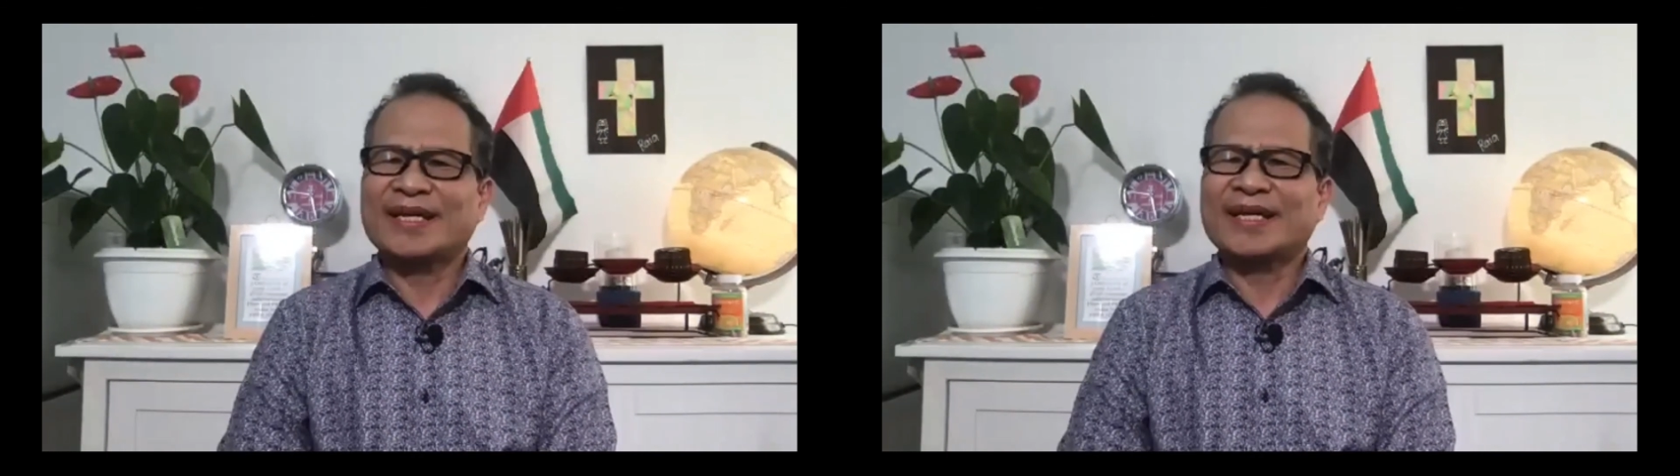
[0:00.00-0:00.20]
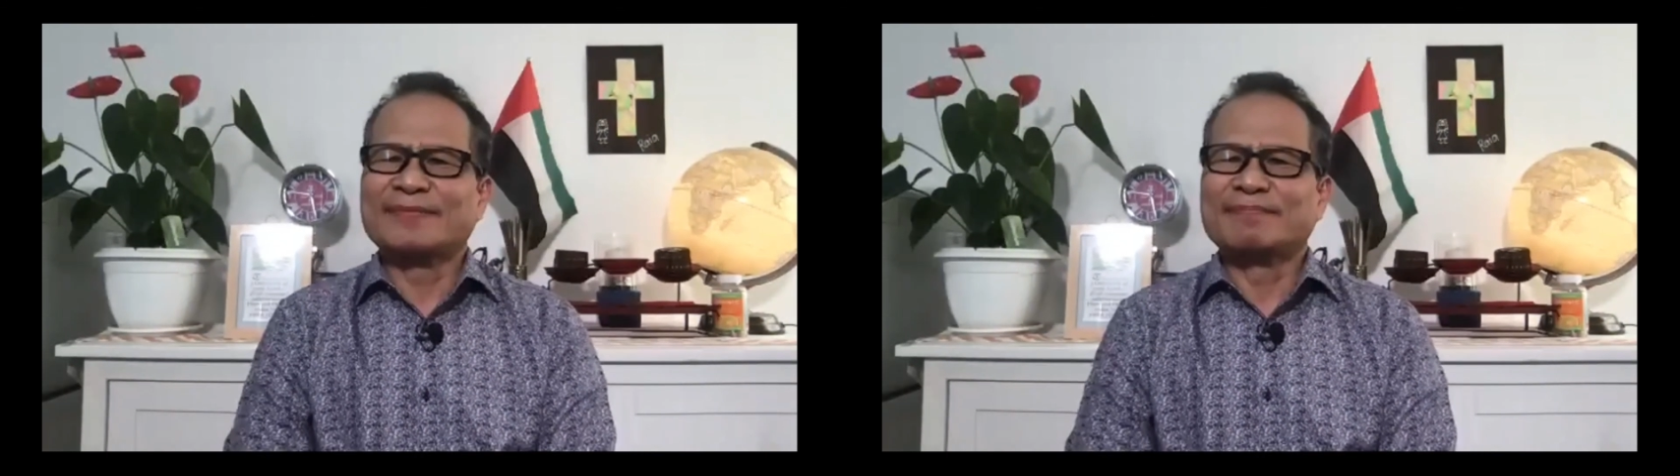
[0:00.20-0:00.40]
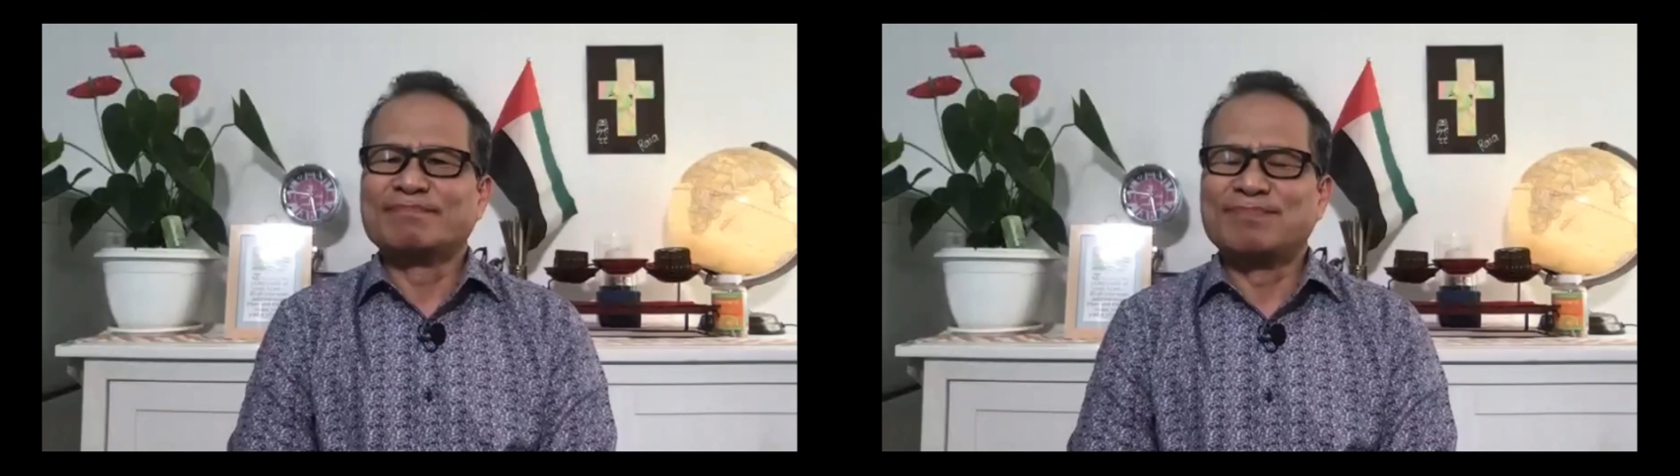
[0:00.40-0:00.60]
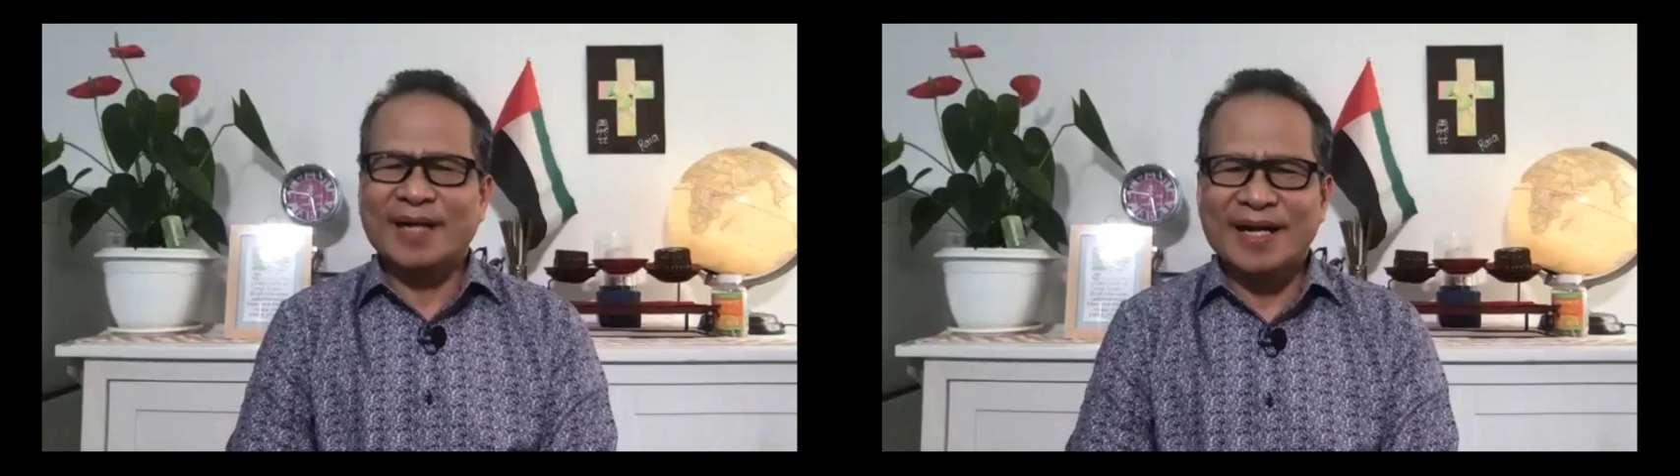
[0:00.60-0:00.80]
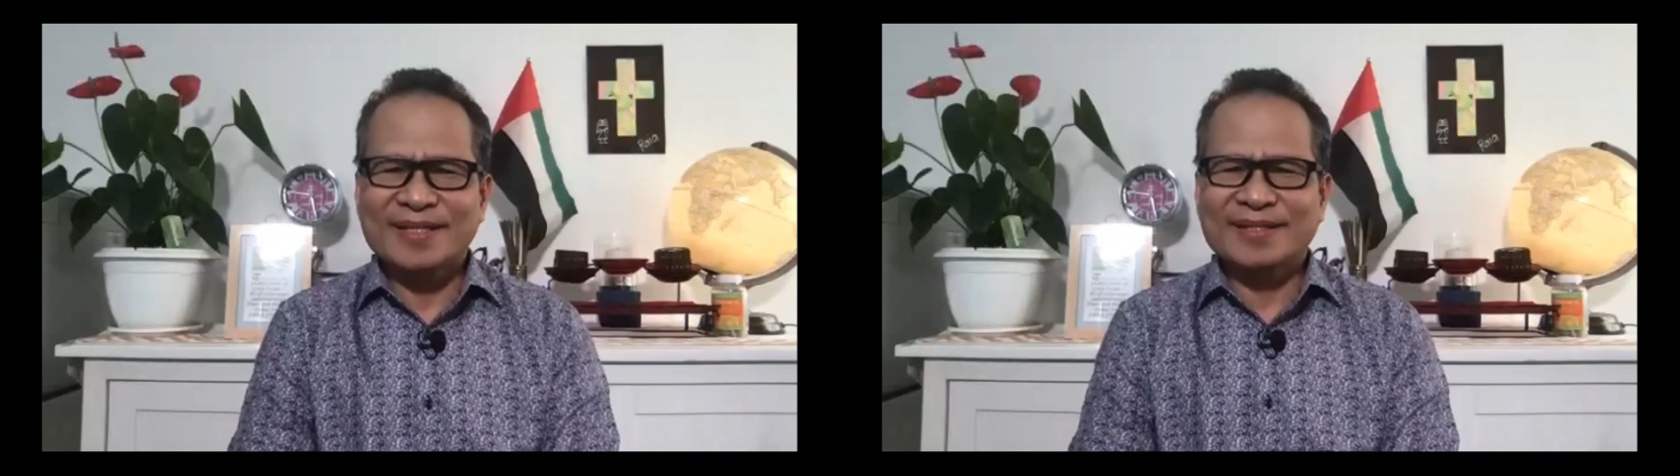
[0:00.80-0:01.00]
and
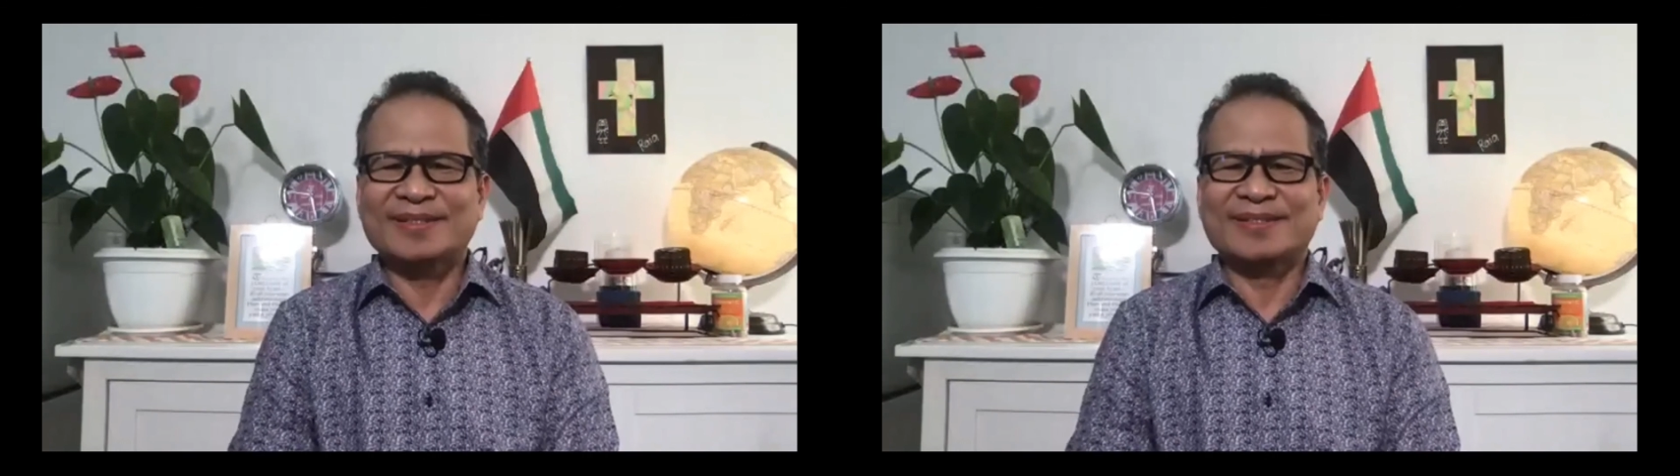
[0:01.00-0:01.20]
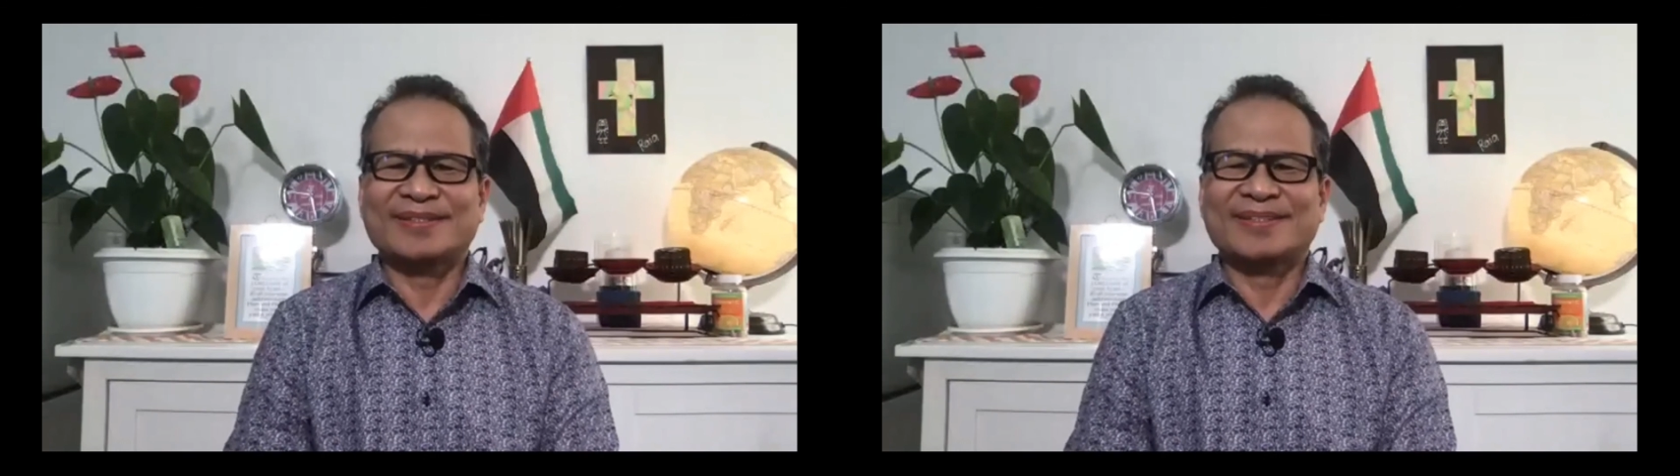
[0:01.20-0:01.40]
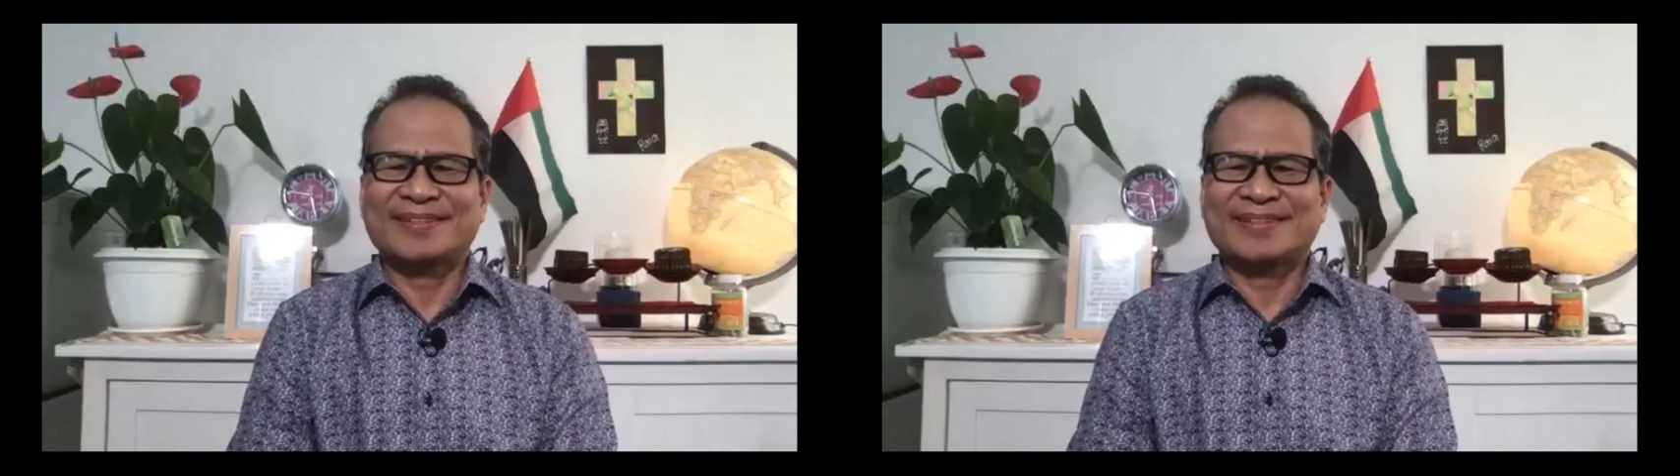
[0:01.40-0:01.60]
brighter